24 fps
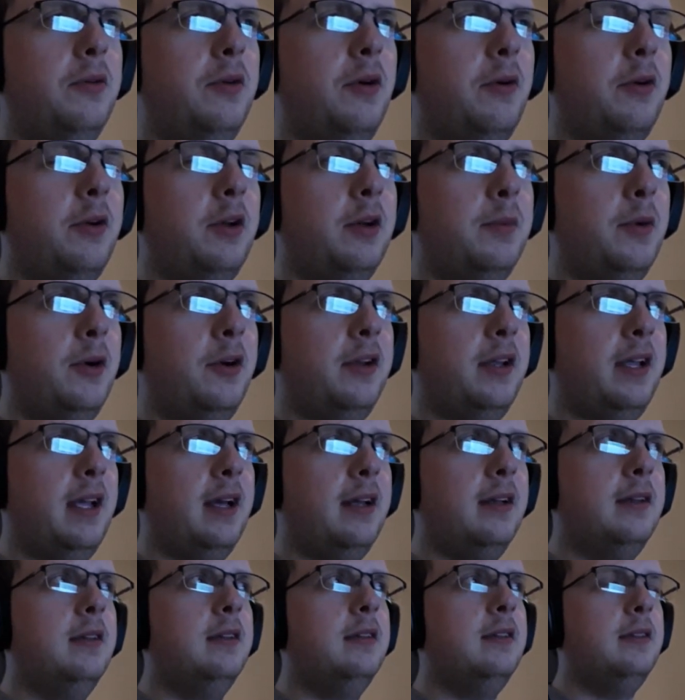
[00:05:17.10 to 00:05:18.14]
row your
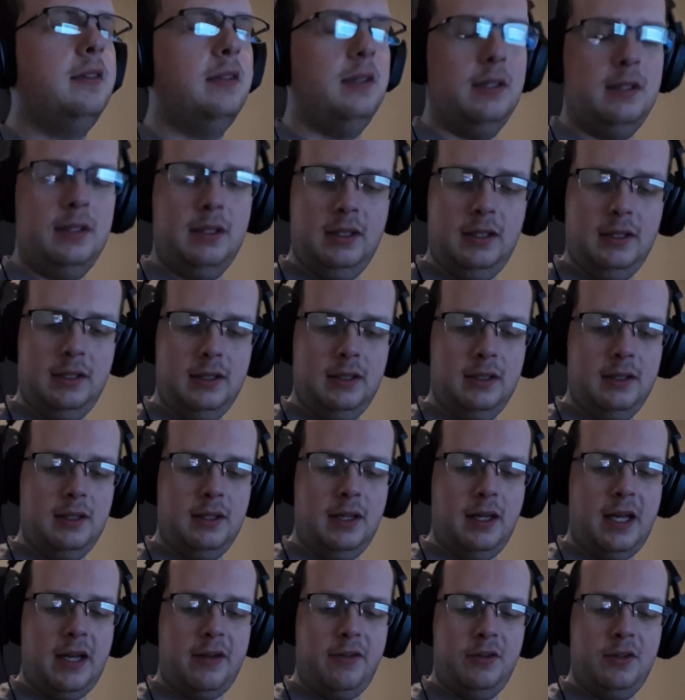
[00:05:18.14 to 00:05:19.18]
boat again.
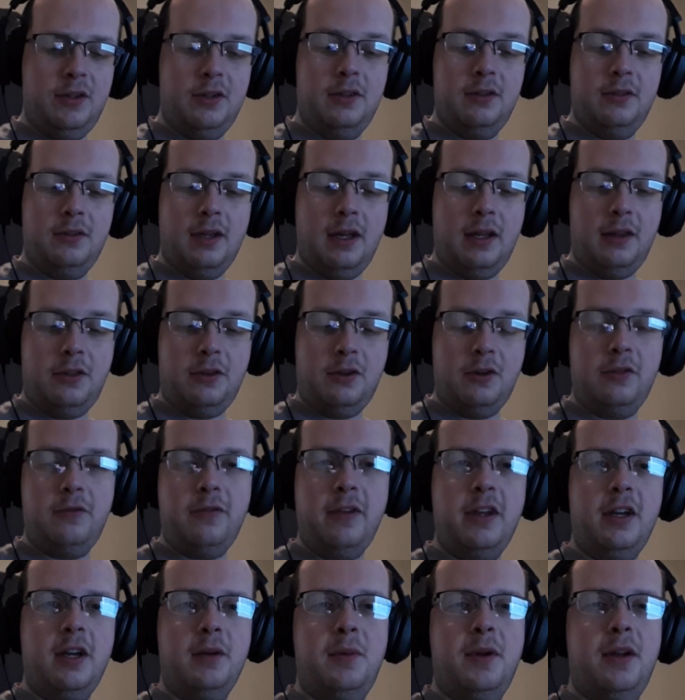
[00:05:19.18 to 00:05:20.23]
I haven't
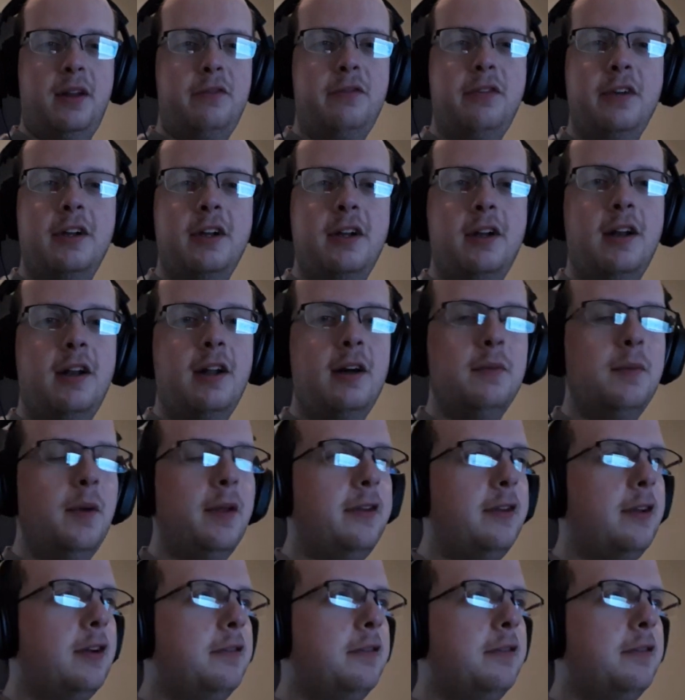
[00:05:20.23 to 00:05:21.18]
done third finger, but I figured it